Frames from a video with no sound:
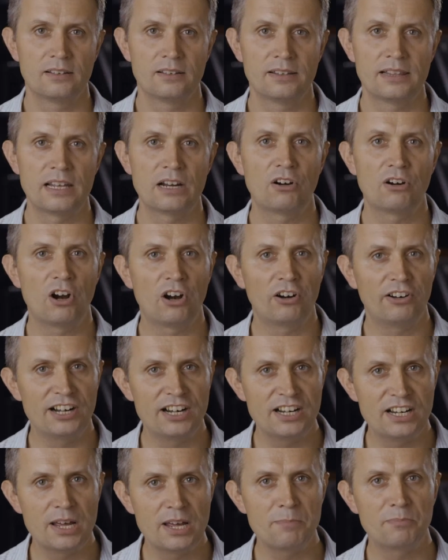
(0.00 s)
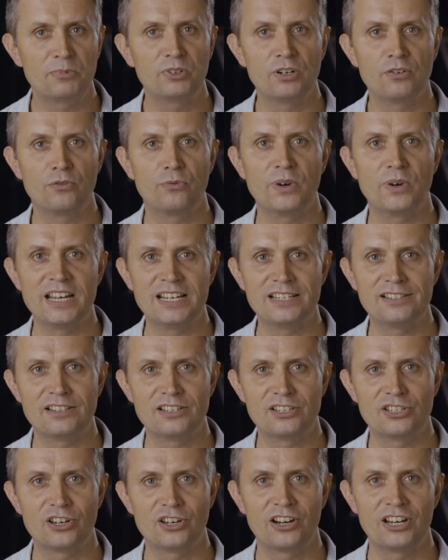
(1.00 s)
There are a number of ways
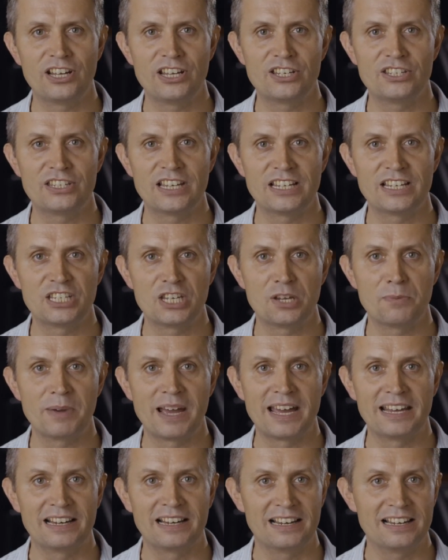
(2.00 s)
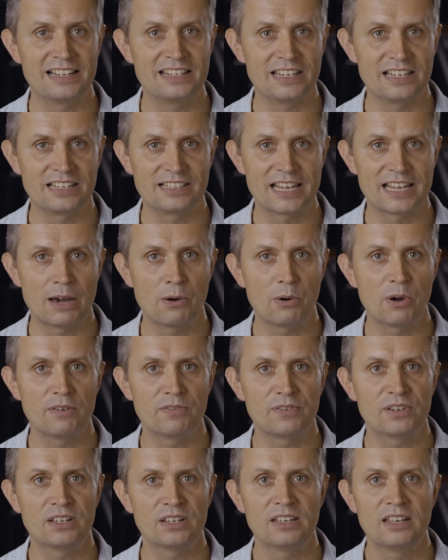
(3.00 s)
that Sardius sets up analytics.
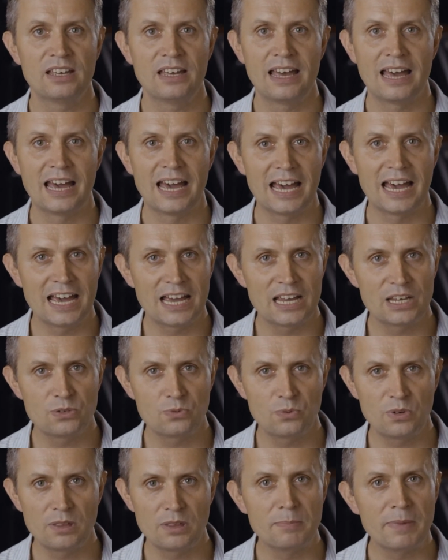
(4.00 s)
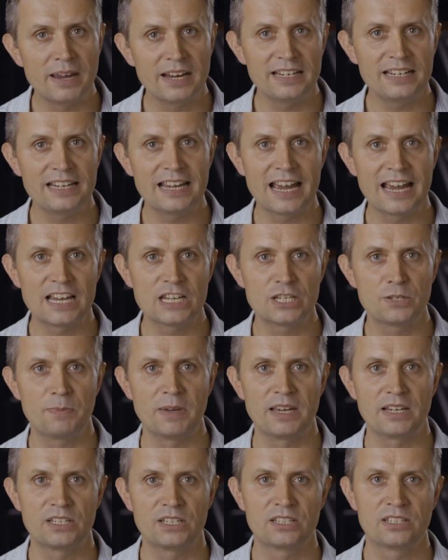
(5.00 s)
However, as with many
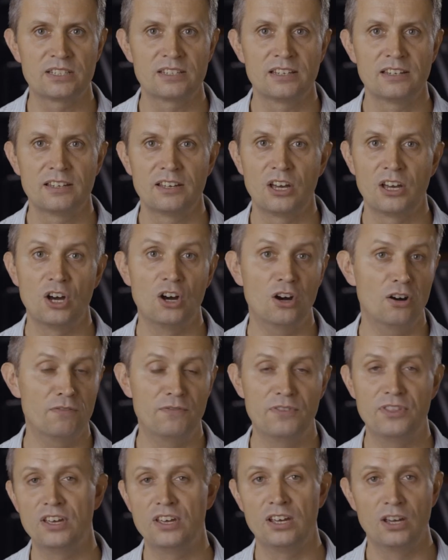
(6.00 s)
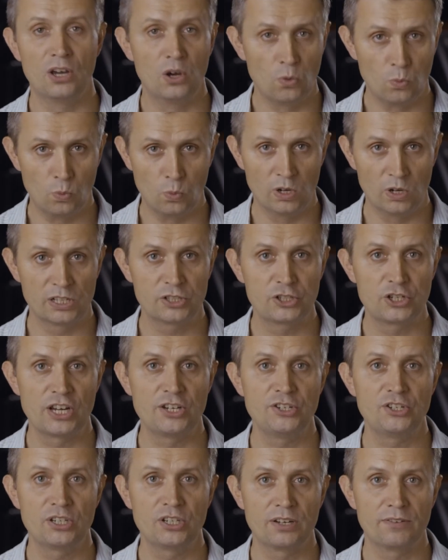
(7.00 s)
aspects of the
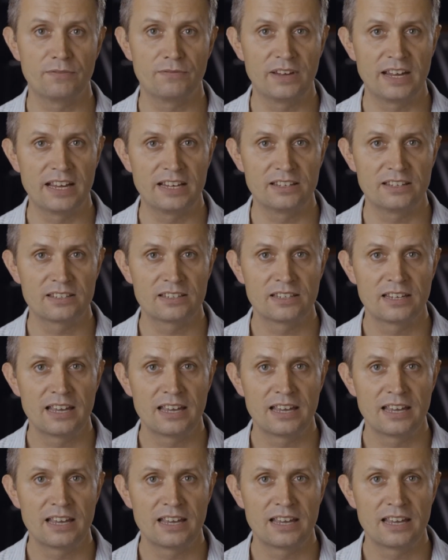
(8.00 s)
world-changing event,